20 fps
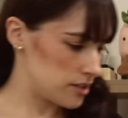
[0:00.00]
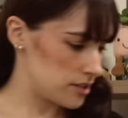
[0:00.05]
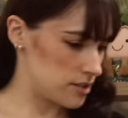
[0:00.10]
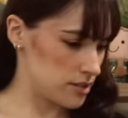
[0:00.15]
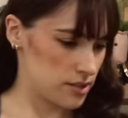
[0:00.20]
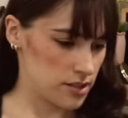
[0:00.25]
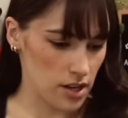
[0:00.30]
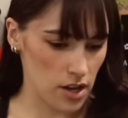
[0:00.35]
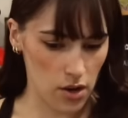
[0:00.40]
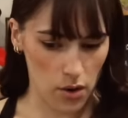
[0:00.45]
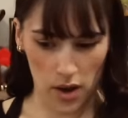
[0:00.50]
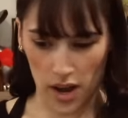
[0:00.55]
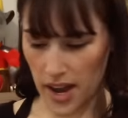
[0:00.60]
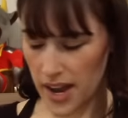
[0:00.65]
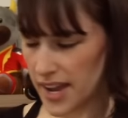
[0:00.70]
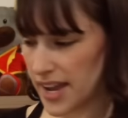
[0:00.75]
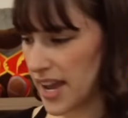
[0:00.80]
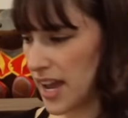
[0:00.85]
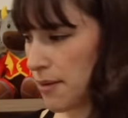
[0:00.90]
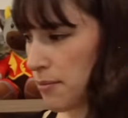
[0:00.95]
So
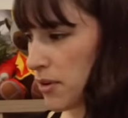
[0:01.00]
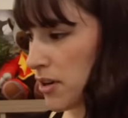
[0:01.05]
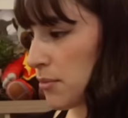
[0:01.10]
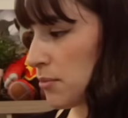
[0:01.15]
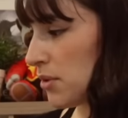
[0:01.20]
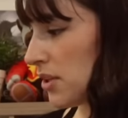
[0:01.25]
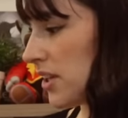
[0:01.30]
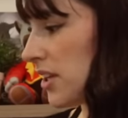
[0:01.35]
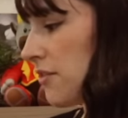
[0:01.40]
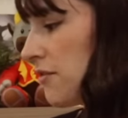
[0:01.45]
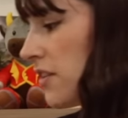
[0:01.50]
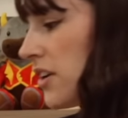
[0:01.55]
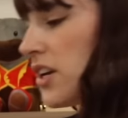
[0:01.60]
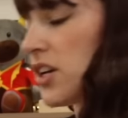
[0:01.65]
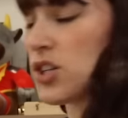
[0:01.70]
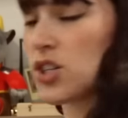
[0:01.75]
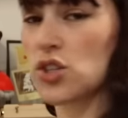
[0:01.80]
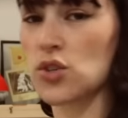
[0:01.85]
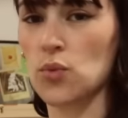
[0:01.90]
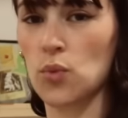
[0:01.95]
I am completely
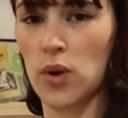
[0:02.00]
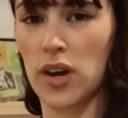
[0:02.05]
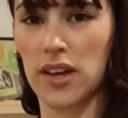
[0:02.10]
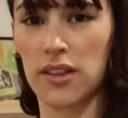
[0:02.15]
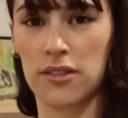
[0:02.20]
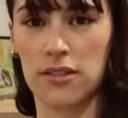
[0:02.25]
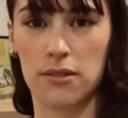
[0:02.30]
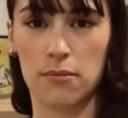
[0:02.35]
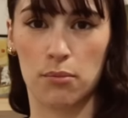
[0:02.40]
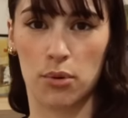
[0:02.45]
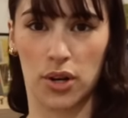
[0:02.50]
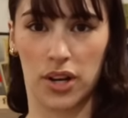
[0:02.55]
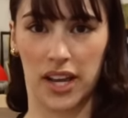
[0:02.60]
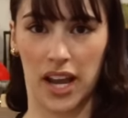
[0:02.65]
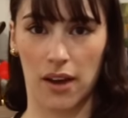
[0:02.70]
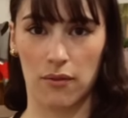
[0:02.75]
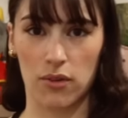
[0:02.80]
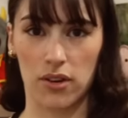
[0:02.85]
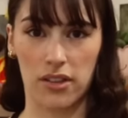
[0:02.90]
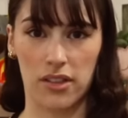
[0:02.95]
finished with putting
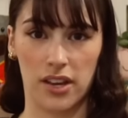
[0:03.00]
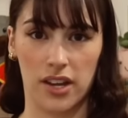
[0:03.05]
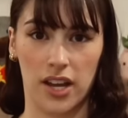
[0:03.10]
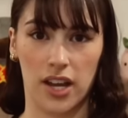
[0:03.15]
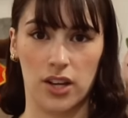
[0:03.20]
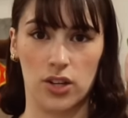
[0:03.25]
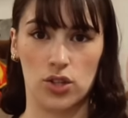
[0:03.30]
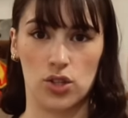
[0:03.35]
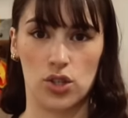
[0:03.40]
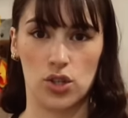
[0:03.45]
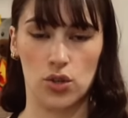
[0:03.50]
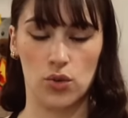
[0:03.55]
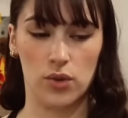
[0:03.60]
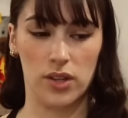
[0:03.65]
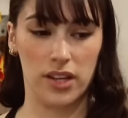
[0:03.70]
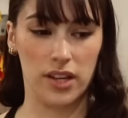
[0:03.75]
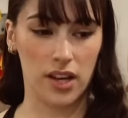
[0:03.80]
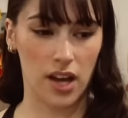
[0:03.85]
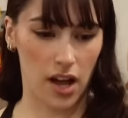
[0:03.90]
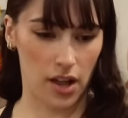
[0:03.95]
everything into
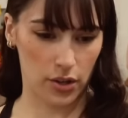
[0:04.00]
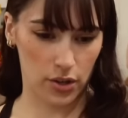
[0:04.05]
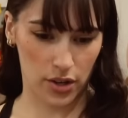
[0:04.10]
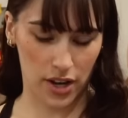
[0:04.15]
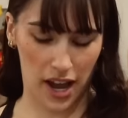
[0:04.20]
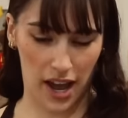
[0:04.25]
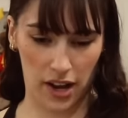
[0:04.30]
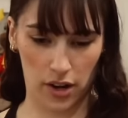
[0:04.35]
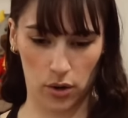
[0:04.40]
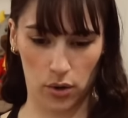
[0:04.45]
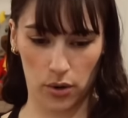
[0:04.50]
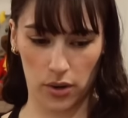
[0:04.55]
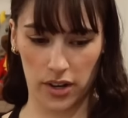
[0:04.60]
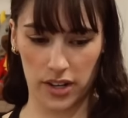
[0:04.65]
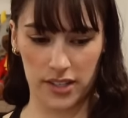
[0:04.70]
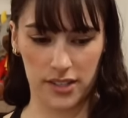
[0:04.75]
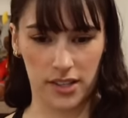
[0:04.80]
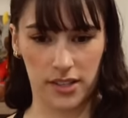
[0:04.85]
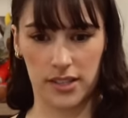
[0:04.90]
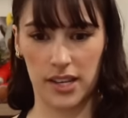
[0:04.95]
the color
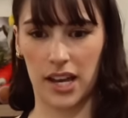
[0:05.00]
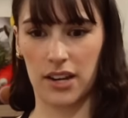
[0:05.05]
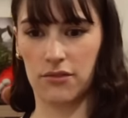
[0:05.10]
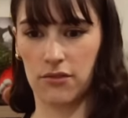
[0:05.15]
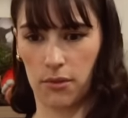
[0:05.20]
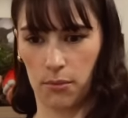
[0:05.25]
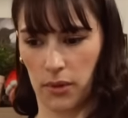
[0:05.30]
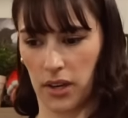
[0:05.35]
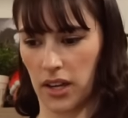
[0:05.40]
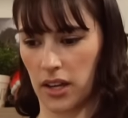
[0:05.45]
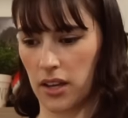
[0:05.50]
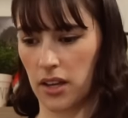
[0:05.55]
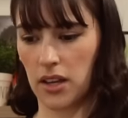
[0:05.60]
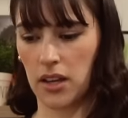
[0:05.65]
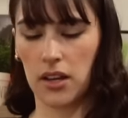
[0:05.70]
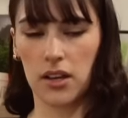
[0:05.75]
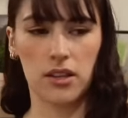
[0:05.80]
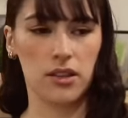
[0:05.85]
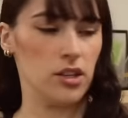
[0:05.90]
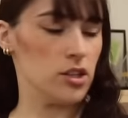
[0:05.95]
categories, aside from like
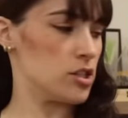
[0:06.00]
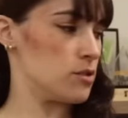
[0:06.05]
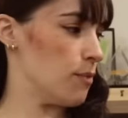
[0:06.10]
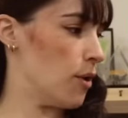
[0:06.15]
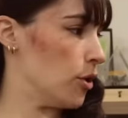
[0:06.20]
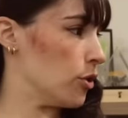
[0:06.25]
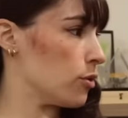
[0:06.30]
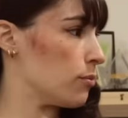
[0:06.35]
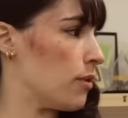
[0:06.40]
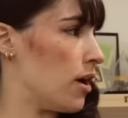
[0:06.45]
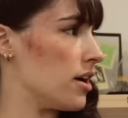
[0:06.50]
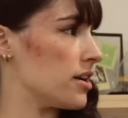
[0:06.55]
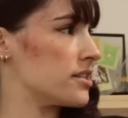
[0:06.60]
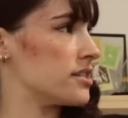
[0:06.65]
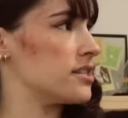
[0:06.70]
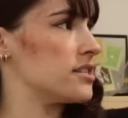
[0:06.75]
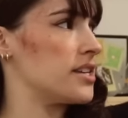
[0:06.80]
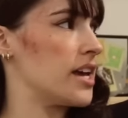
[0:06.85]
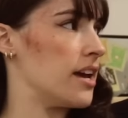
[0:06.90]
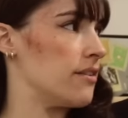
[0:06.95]
the smaller
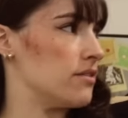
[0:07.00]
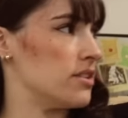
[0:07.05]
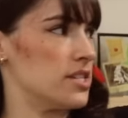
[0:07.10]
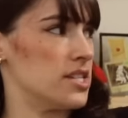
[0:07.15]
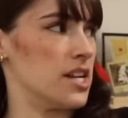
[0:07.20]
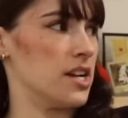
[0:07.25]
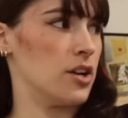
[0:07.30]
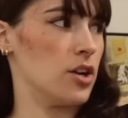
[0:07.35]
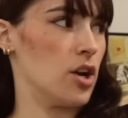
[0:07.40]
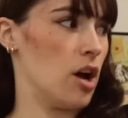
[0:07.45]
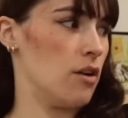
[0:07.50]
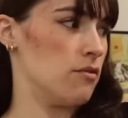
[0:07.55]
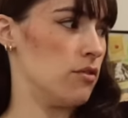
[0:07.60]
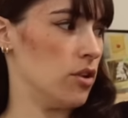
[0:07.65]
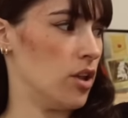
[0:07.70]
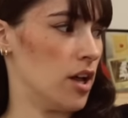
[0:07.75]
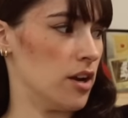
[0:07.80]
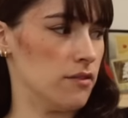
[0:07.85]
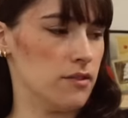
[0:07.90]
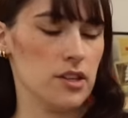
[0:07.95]
boxes. I haven't taken off a
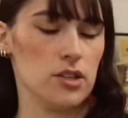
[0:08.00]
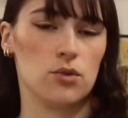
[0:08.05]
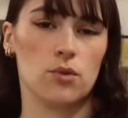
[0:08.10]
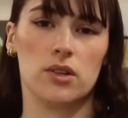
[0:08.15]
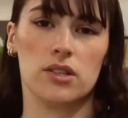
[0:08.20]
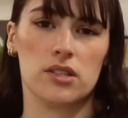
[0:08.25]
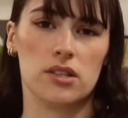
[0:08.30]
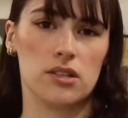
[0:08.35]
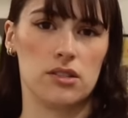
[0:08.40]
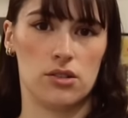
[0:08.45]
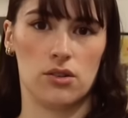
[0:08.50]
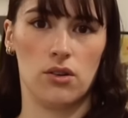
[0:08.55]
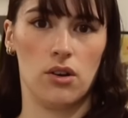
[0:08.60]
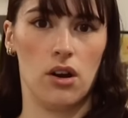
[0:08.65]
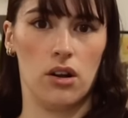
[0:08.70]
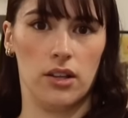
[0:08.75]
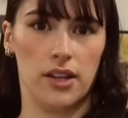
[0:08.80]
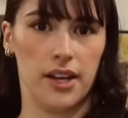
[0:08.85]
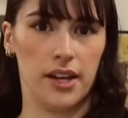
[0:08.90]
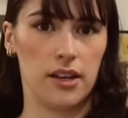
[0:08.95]
lot of these ones because they're
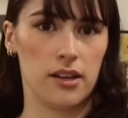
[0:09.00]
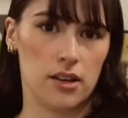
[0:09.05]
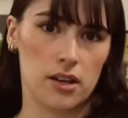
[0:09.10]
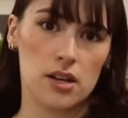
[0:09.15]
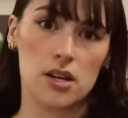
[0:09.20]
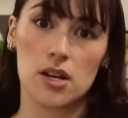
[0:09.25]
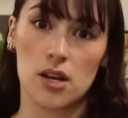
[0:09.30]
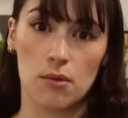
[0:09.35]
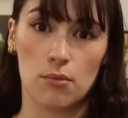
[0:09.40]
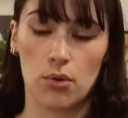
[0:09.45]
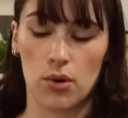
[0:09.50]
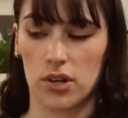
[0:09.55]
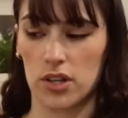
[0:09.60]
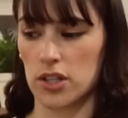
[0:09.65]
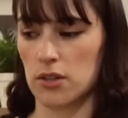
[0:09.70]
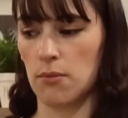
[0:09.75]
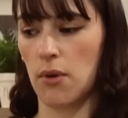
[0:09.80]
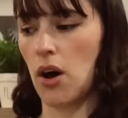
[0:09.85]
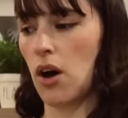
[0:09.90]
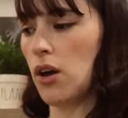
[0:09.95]
all like pretty
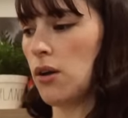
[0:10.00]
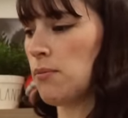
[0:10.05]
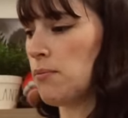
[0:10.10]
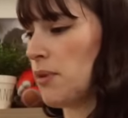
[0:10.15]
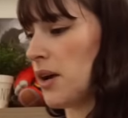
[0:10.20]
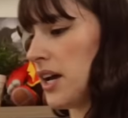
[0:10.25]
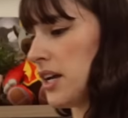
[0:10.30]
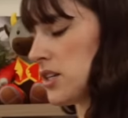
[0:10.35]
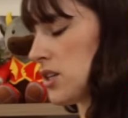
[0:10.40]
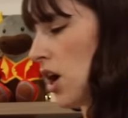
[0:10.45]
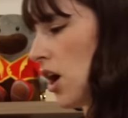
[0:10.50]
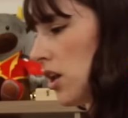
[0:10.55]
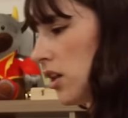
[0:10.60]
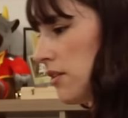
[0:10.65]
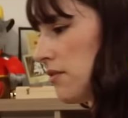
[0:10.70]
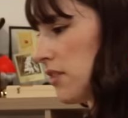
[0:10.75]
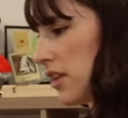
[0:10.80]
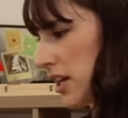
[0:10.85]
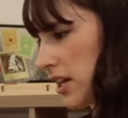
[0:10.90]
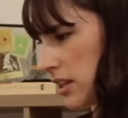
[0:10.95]
small, but all
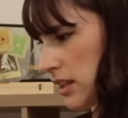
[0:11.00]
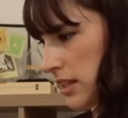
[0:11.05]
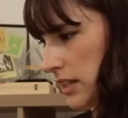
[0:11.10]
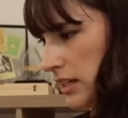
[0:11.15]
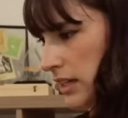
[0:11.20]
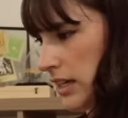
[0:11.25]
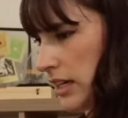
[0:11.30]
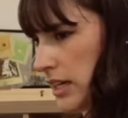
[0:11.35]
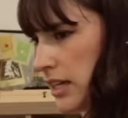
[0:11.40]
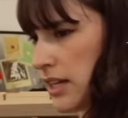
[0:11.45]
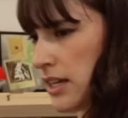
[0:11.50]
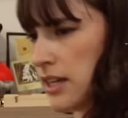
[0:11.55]
of like the